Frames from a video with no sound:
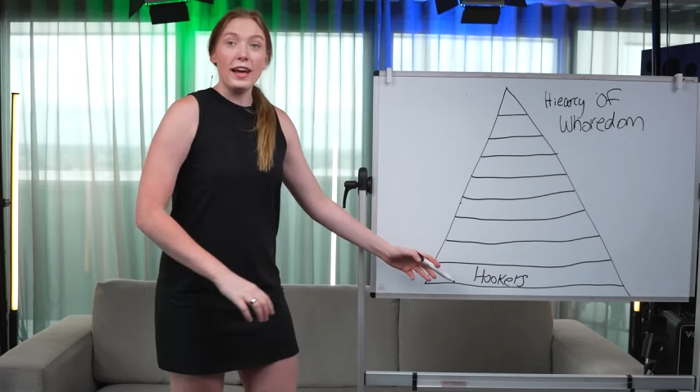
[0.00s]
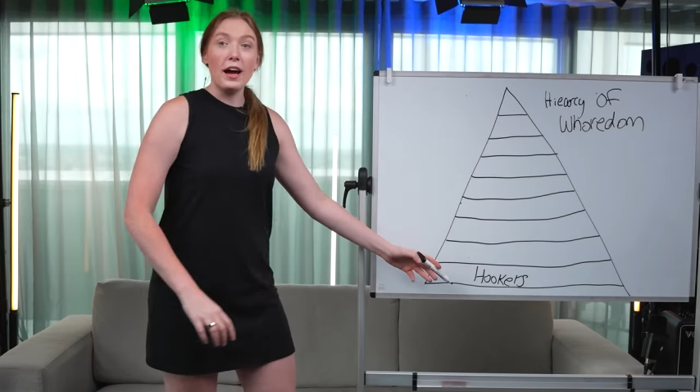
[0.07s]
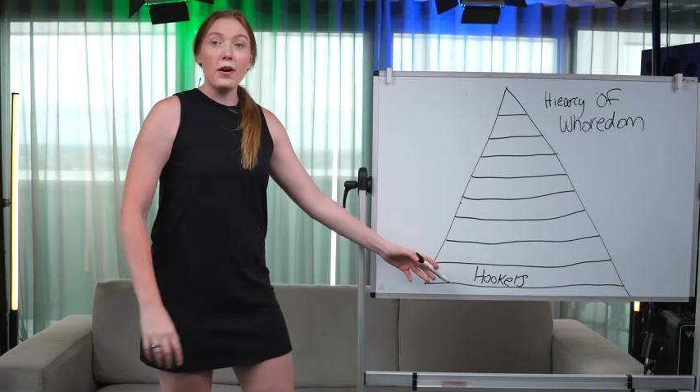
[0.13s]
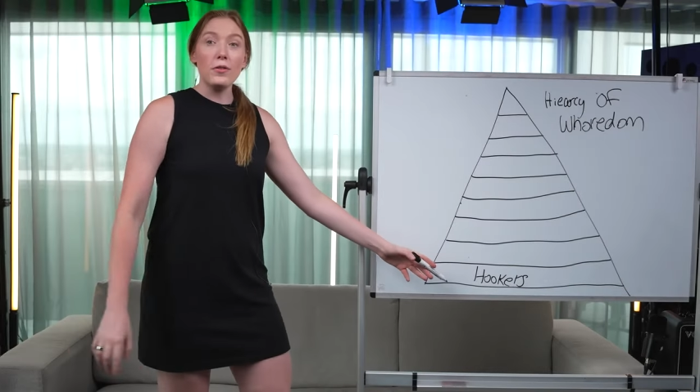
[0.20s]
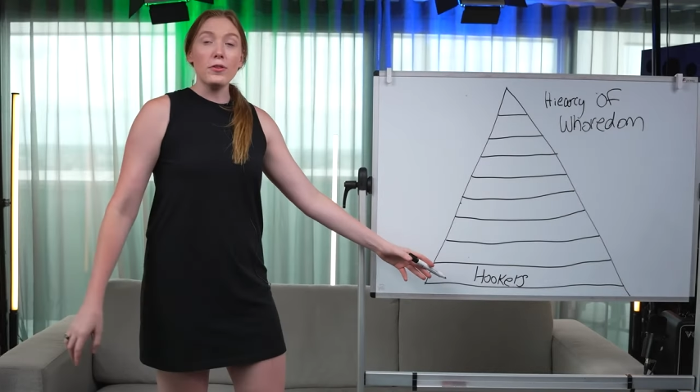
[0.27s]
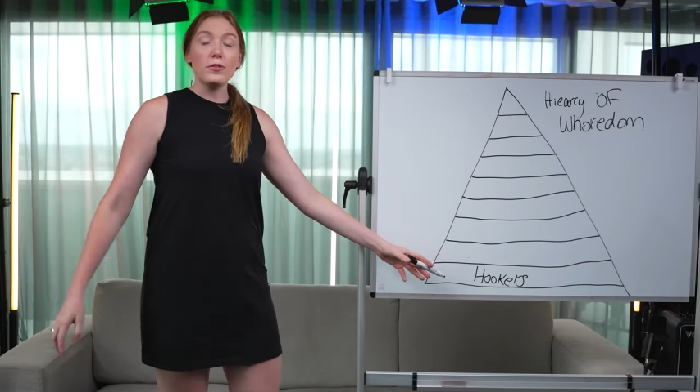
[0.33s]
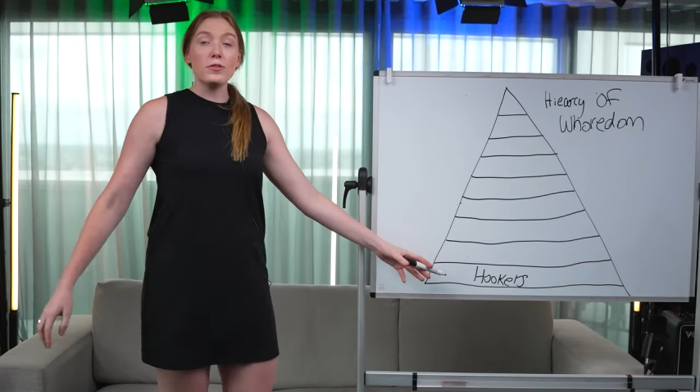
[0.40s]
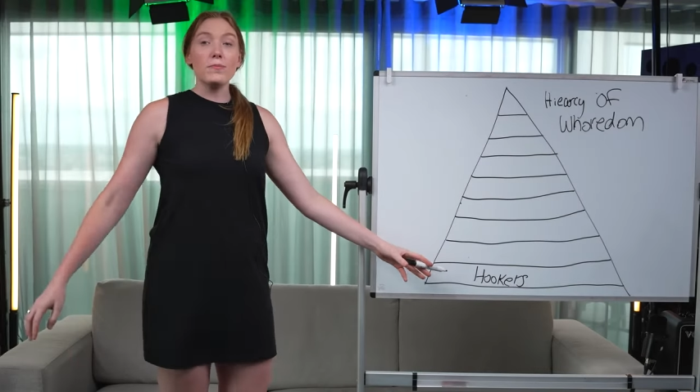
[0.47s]

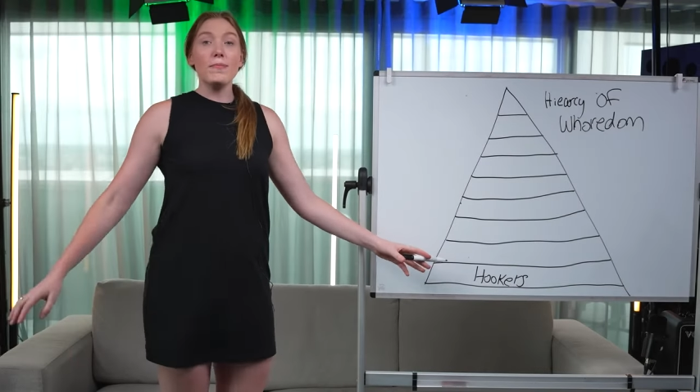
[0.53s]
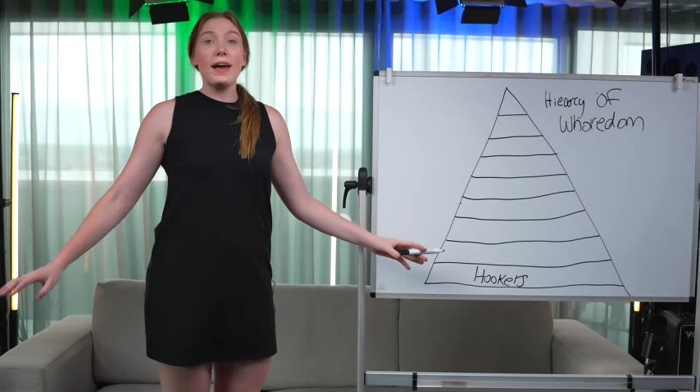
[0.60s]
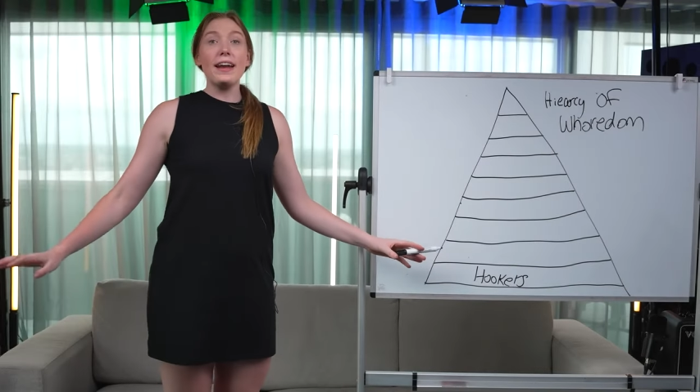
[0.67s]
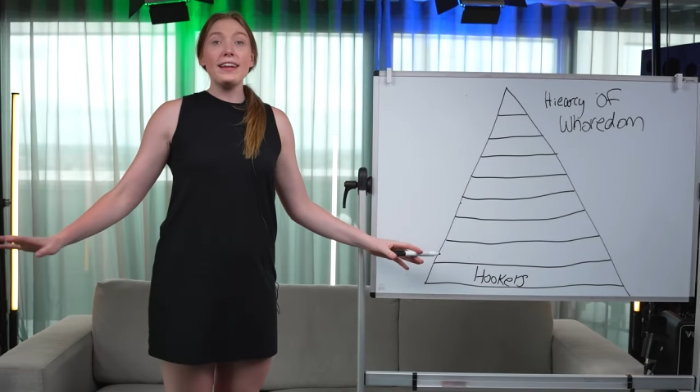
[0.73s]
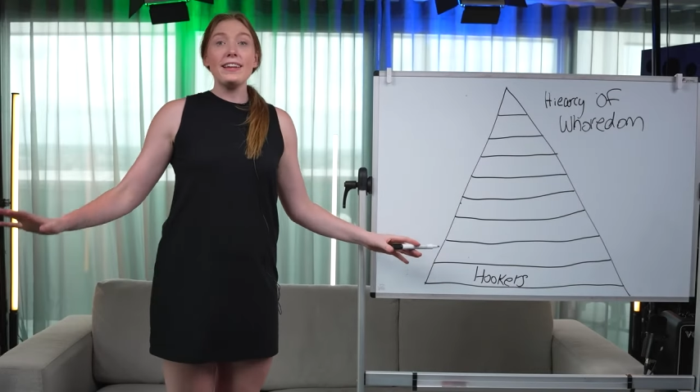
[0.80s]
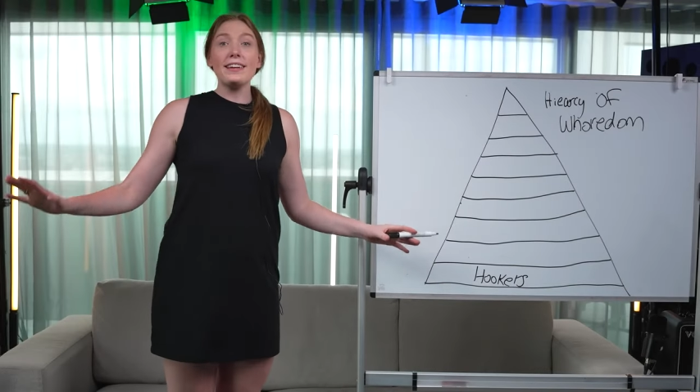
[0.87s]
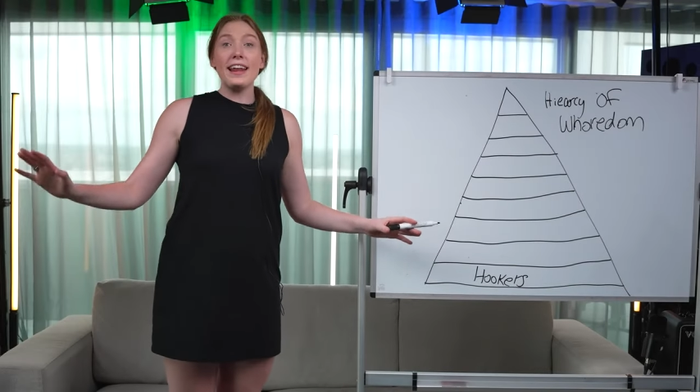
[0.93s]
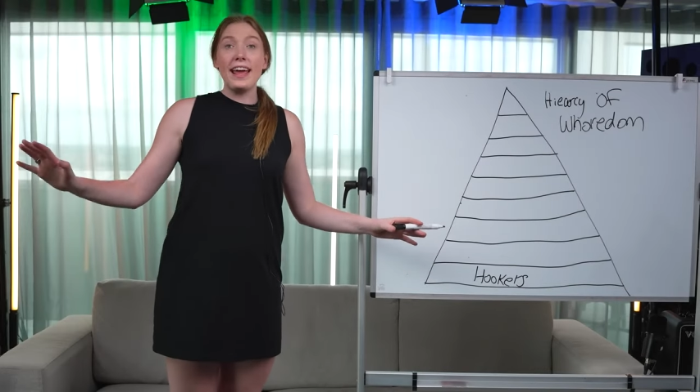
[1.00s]
Now, there's
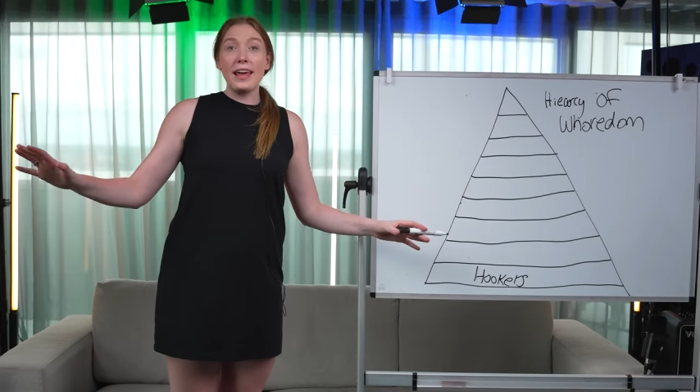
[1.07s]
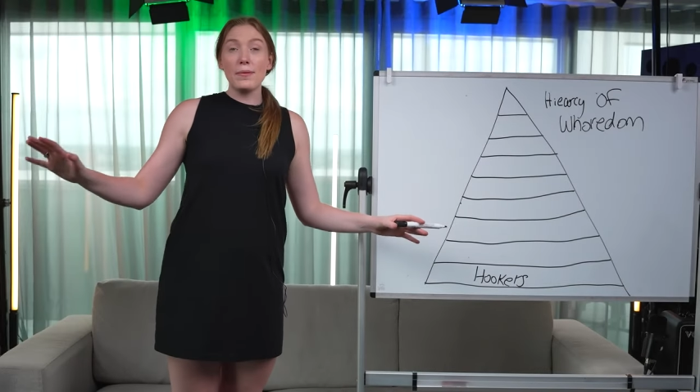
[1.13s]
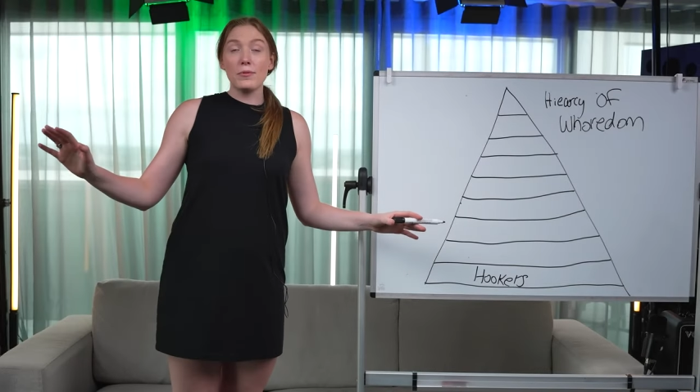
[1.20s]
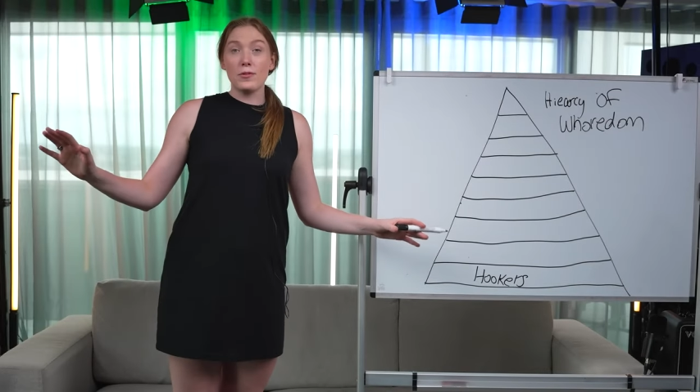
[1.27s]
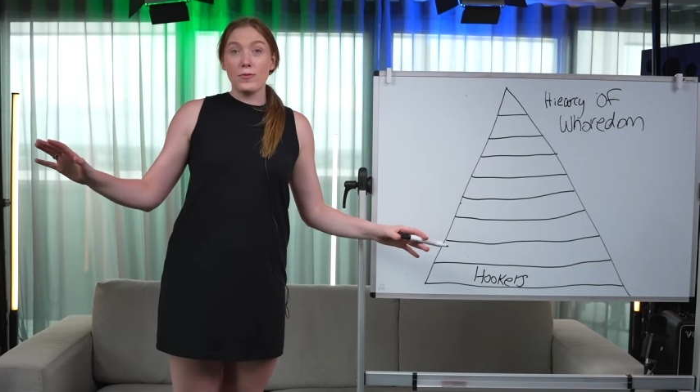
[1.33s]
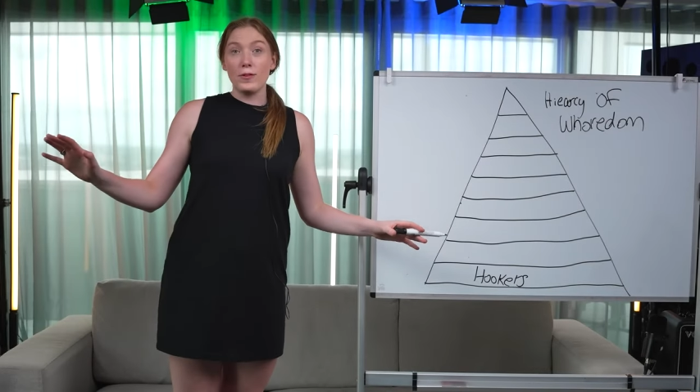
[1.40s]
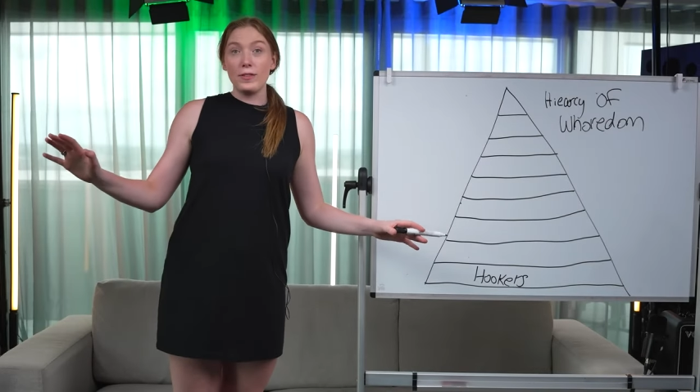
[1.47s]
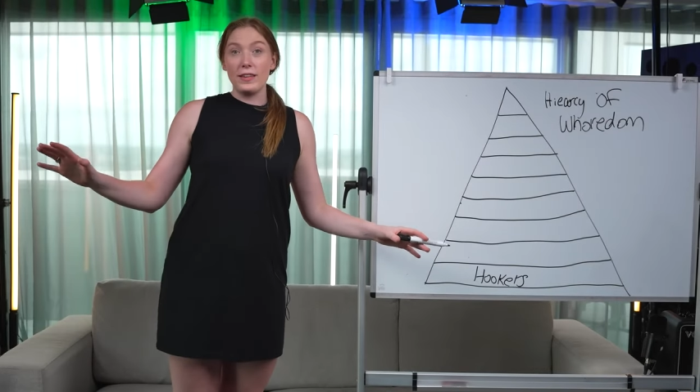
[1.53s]
many names for